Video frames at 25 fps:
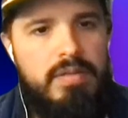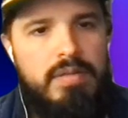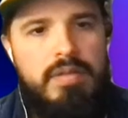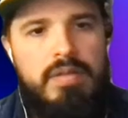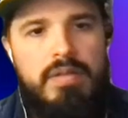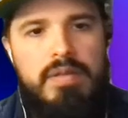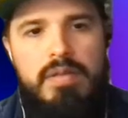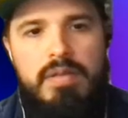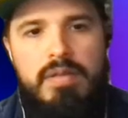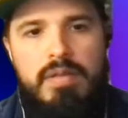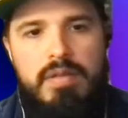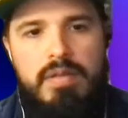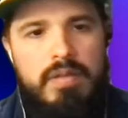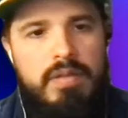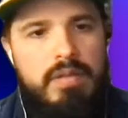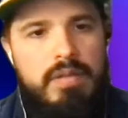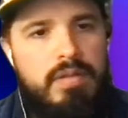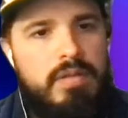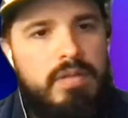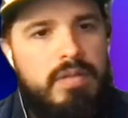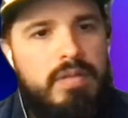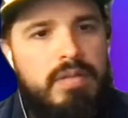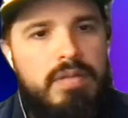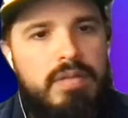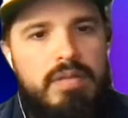
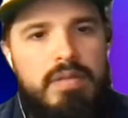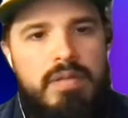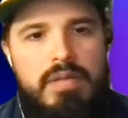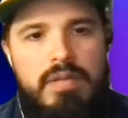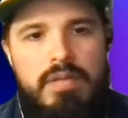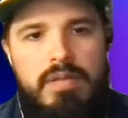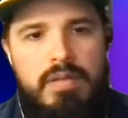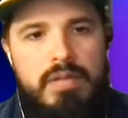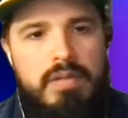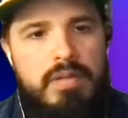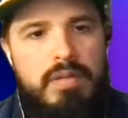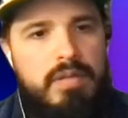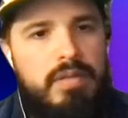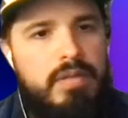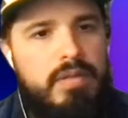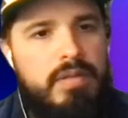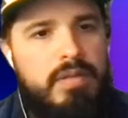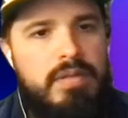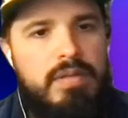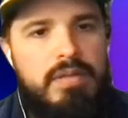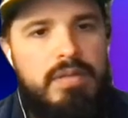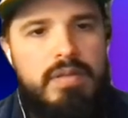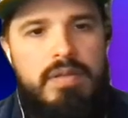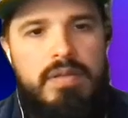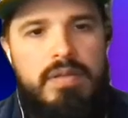
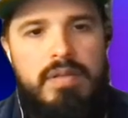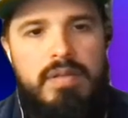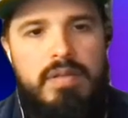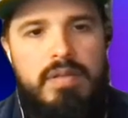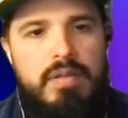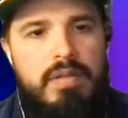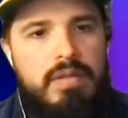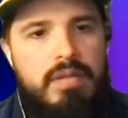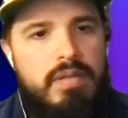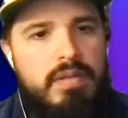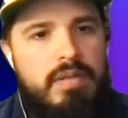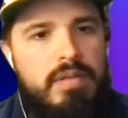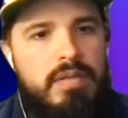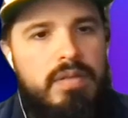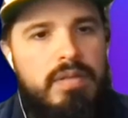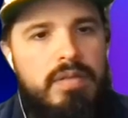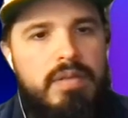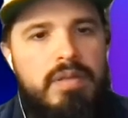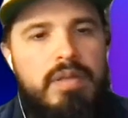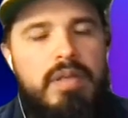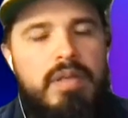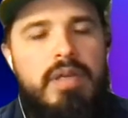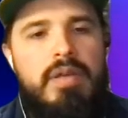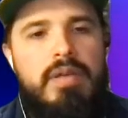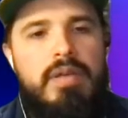
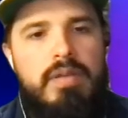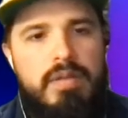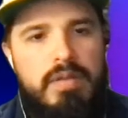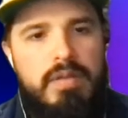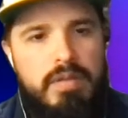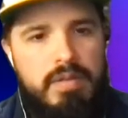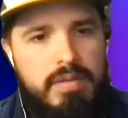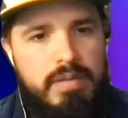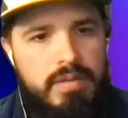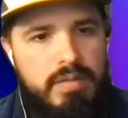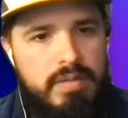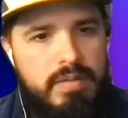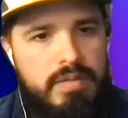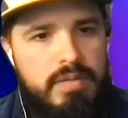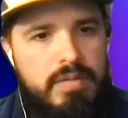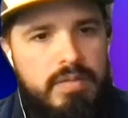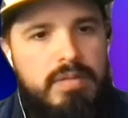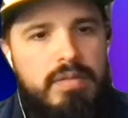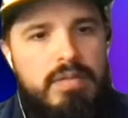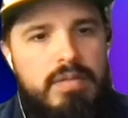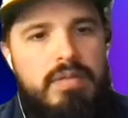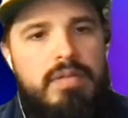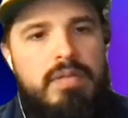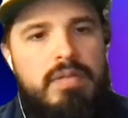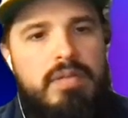
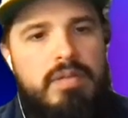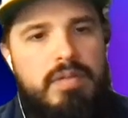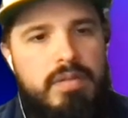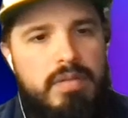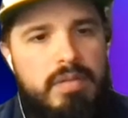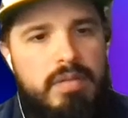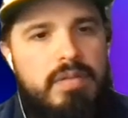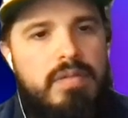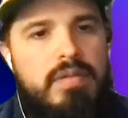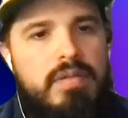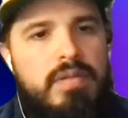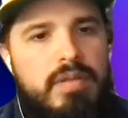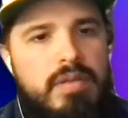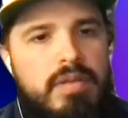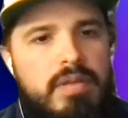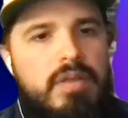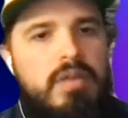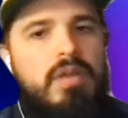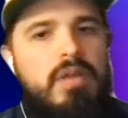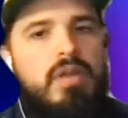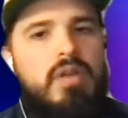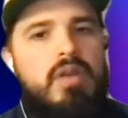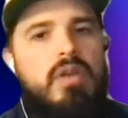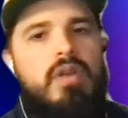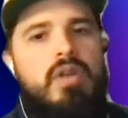
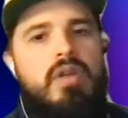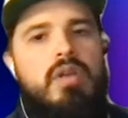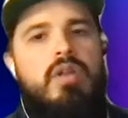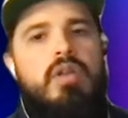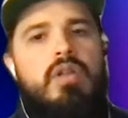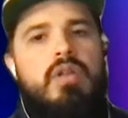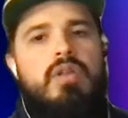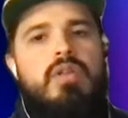[no speech]